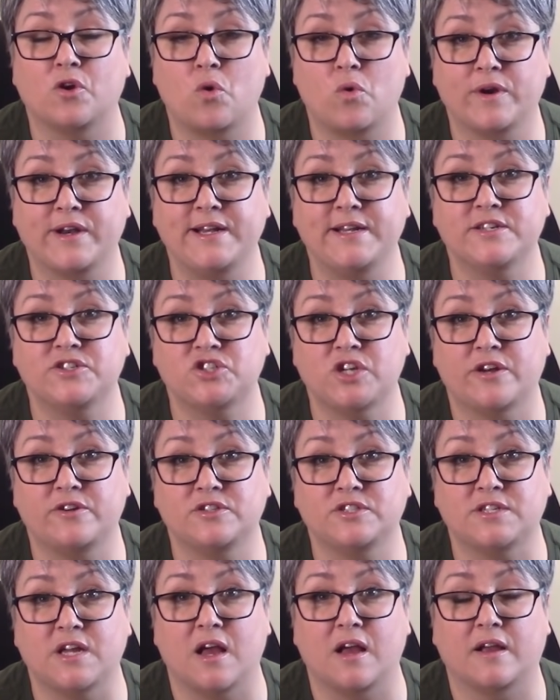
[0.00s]
according to
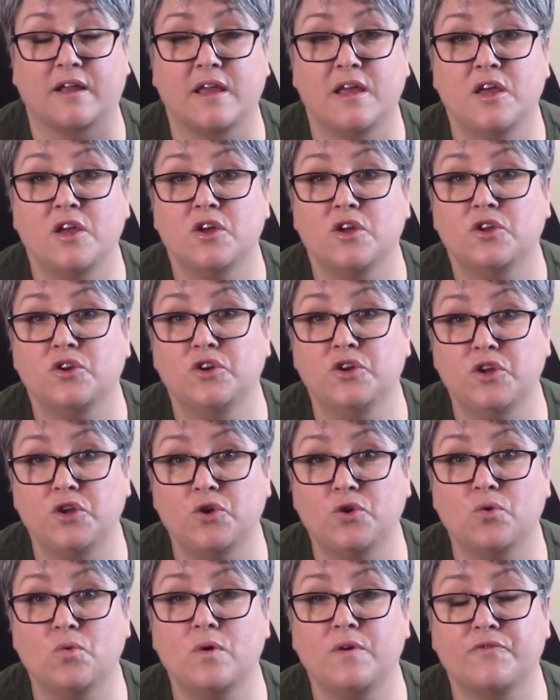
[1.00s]
Shutterstock,
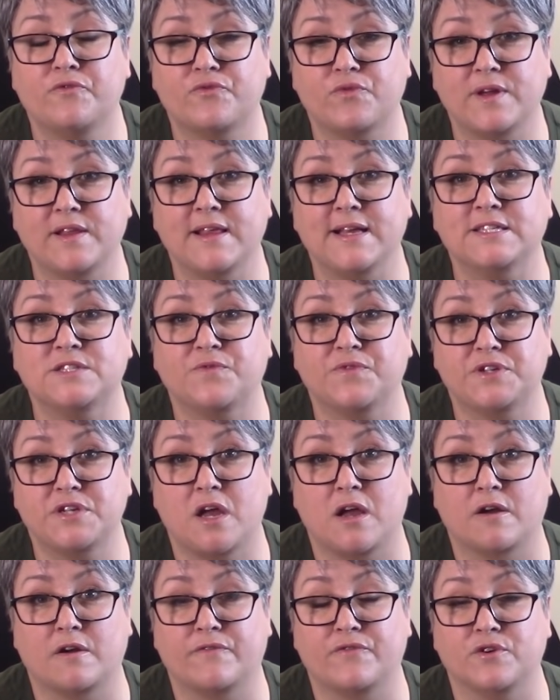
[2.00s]
new freelance
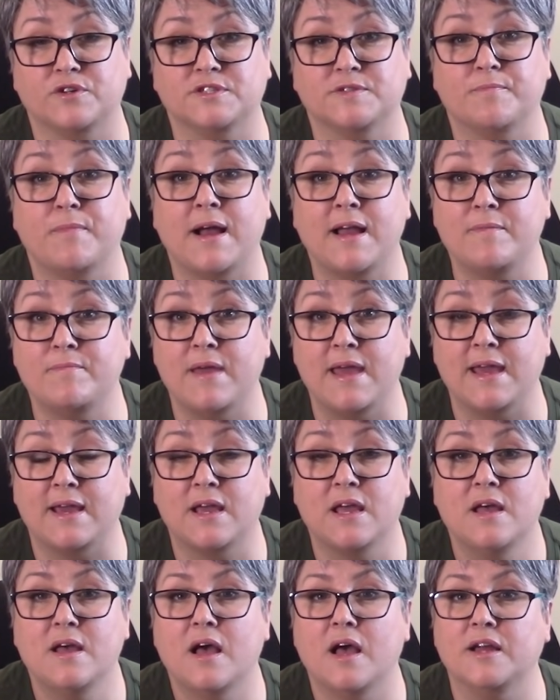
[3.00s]
photographers might
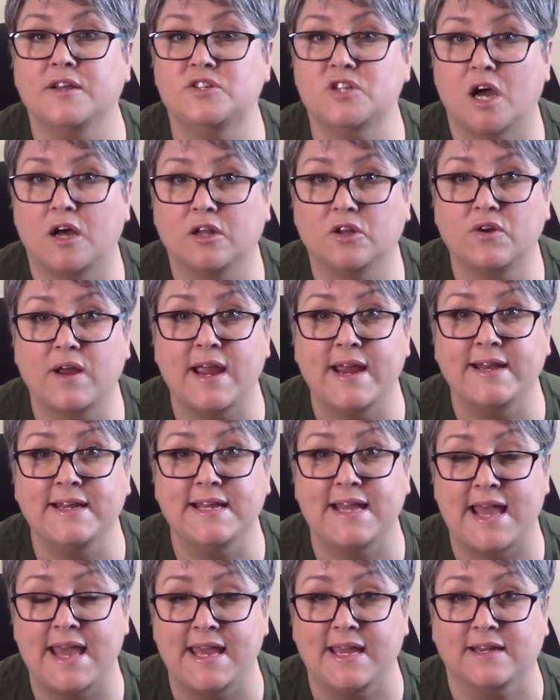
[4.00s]
make
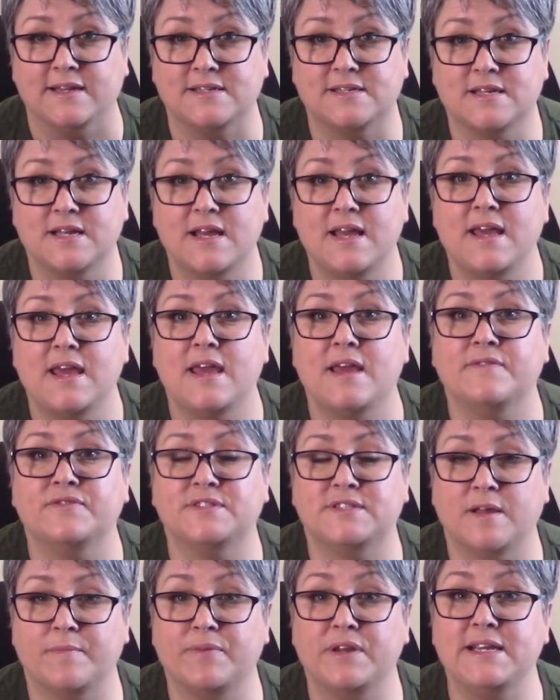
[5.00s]
$1.88 if
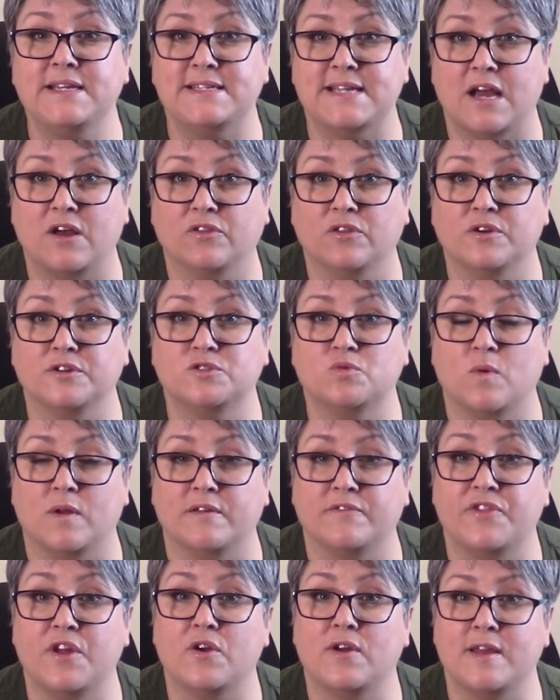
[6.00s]
somebody downloads one
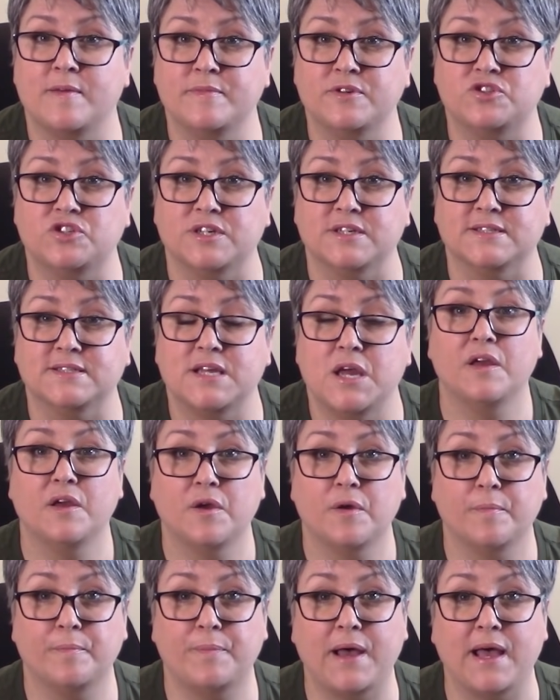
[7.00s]
of their images.
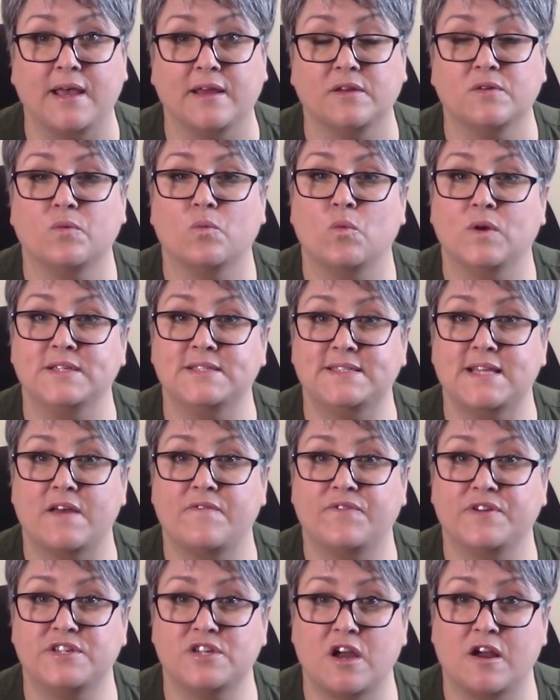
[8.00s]
But once
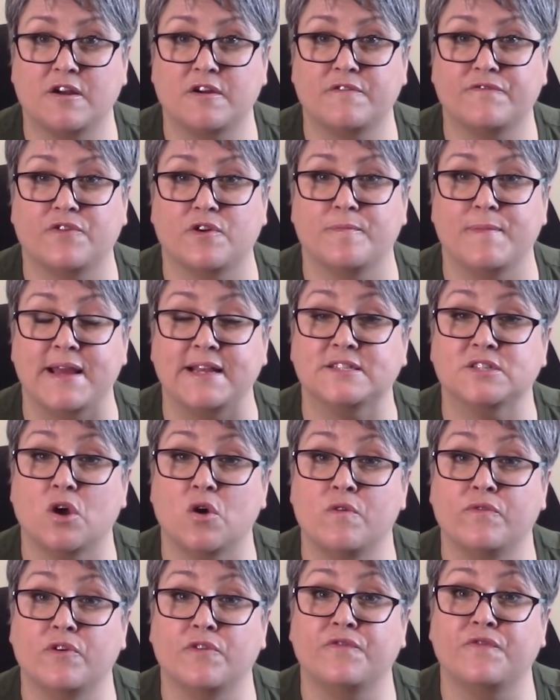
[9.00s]
that photographer makes
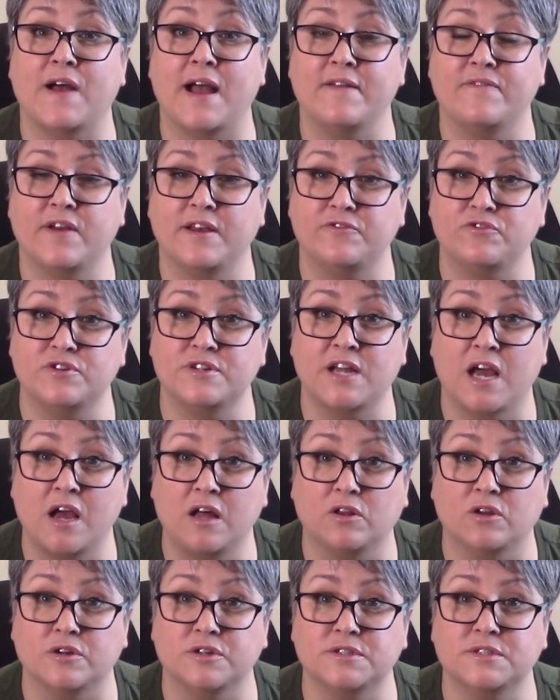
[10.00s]
over
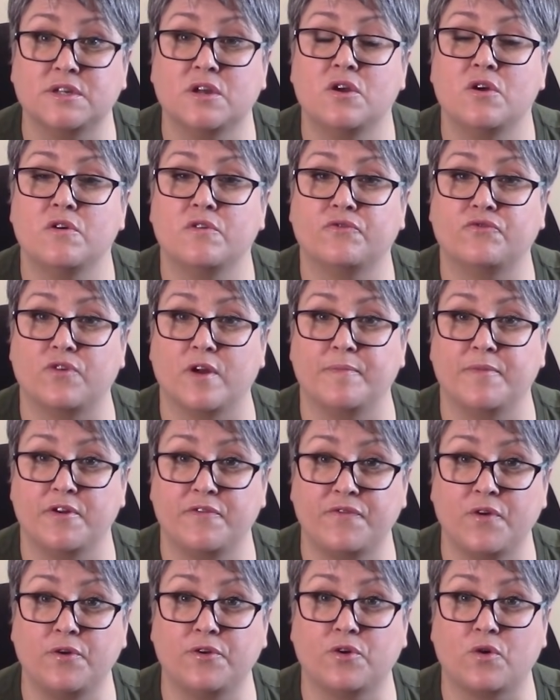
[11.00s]
$500 from their
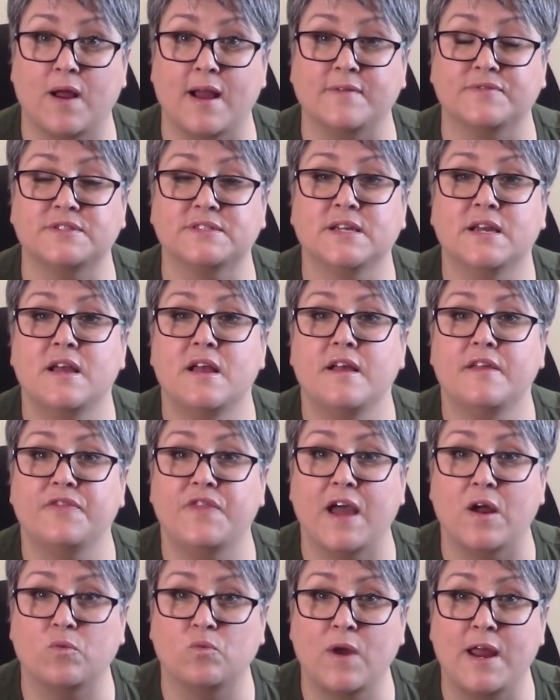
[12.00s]
photographs,
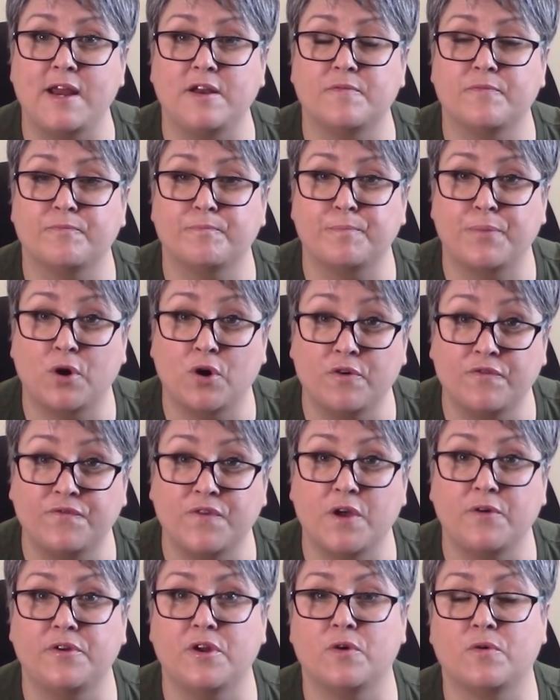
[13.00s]
that rate per
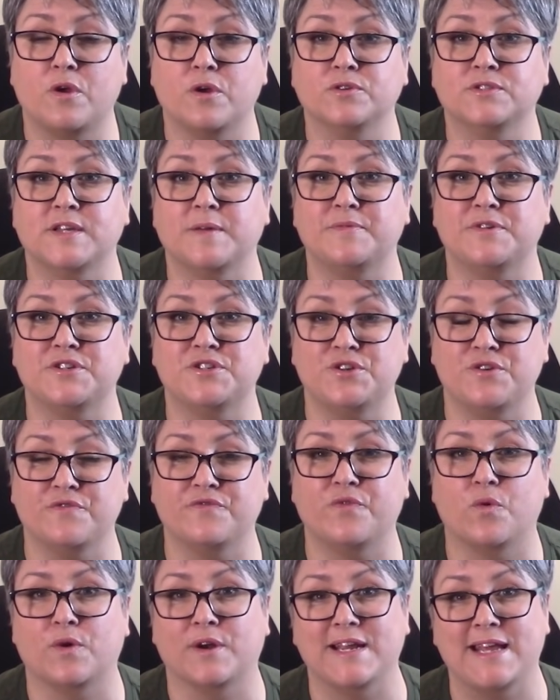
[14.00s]
photo goes up to
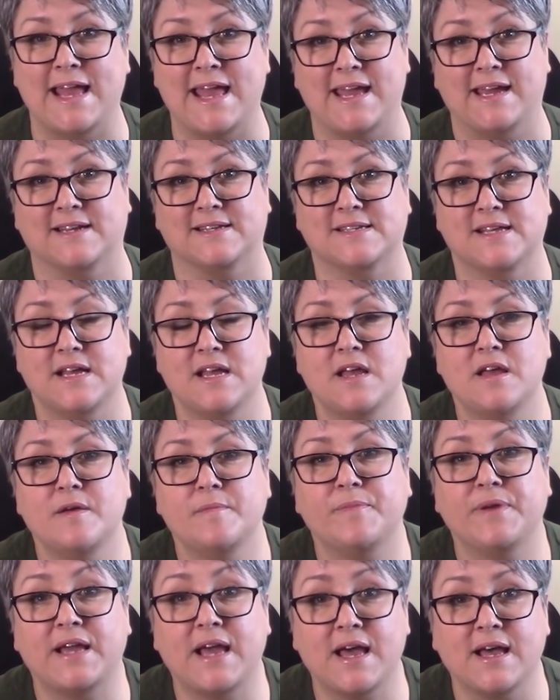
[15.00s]
$2.48
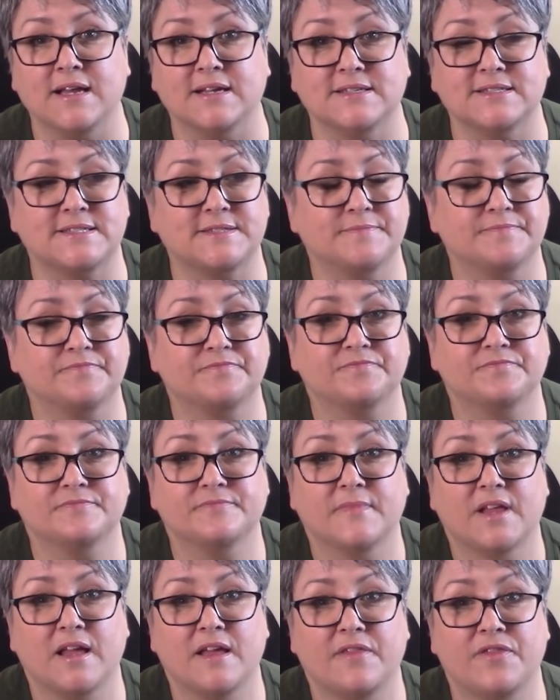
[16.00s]
because
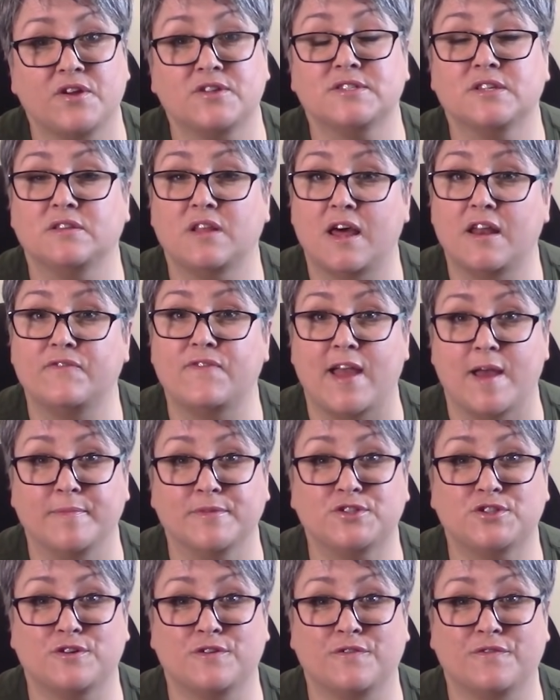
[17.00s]
there's a lot of
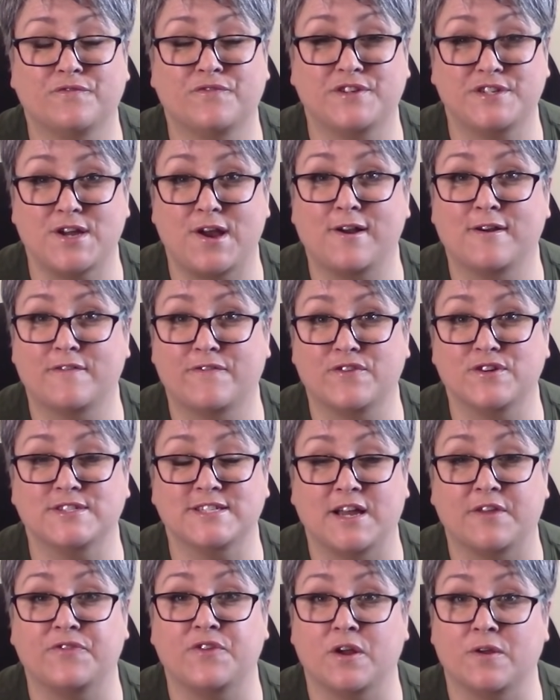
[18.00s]
amateur photographers
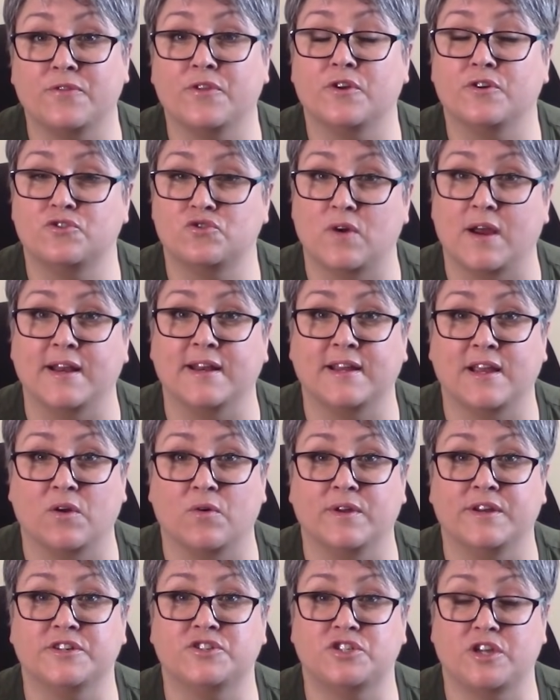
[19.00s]
out there that are trying to
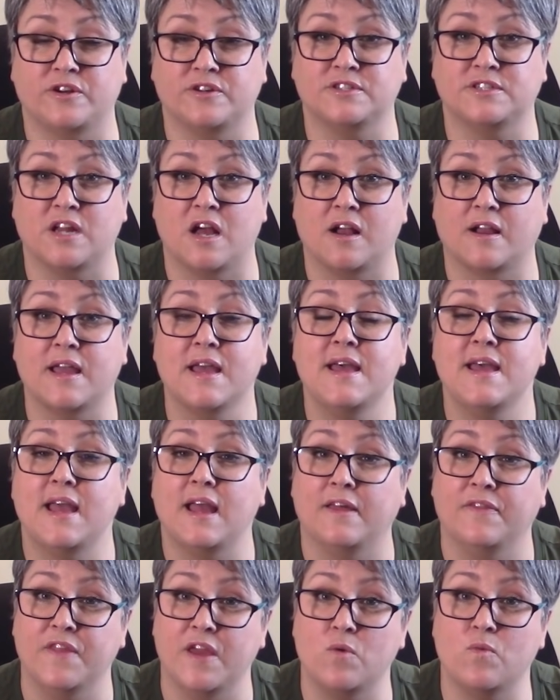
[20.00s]
go into Shutterstock,
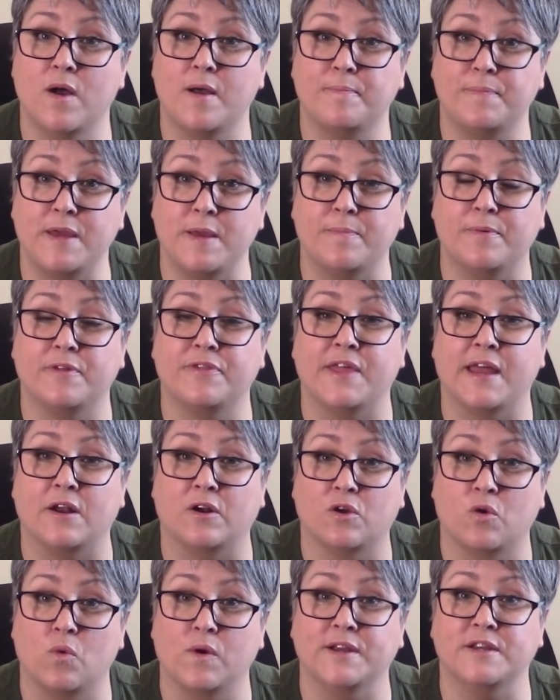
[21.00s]
and they want people that
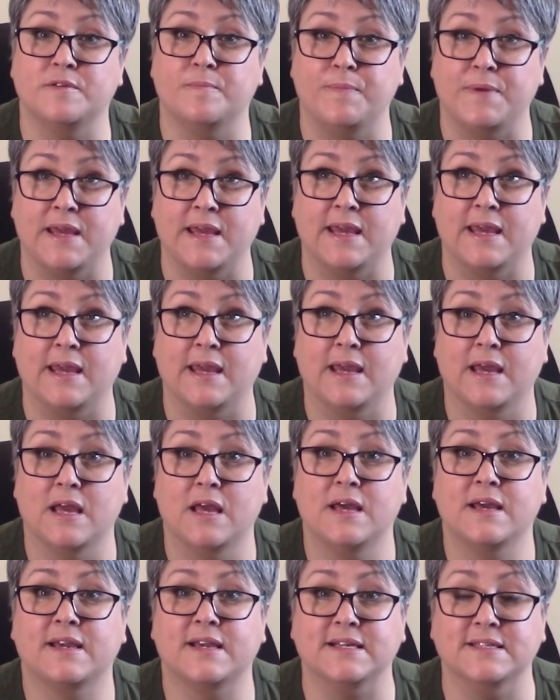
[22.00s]
are going to be
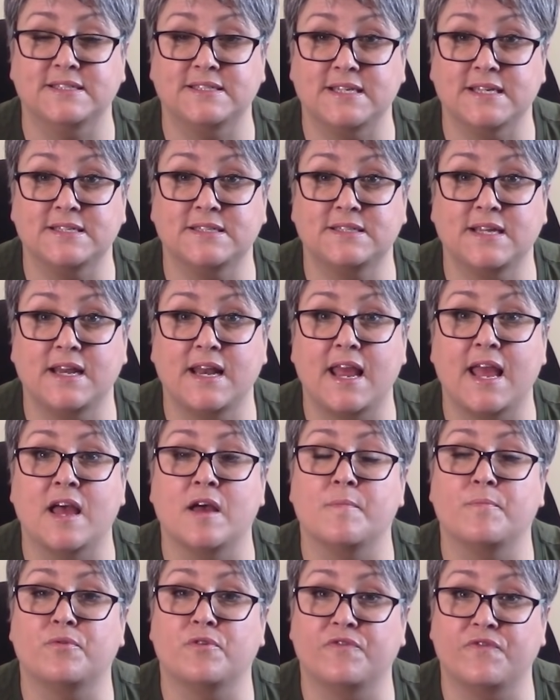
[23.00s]
consistent
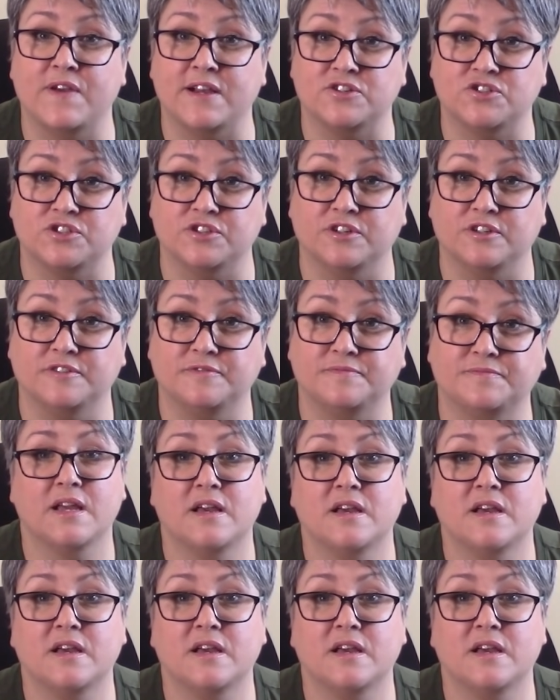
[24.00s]
and professional.